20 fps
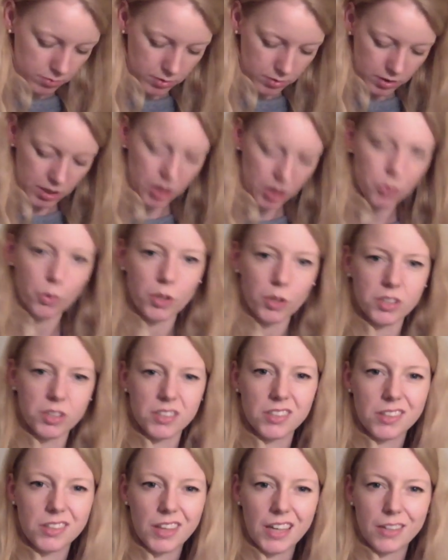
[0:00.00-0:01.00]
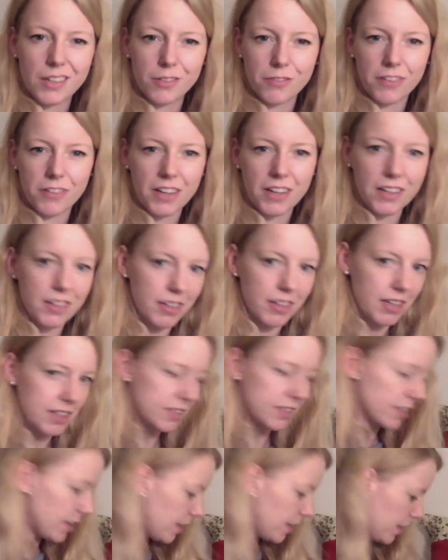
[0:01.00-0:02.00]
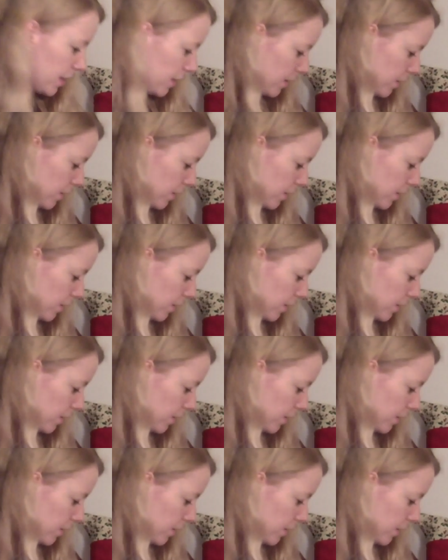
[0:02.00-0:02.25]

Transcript: it wasn't that fun as I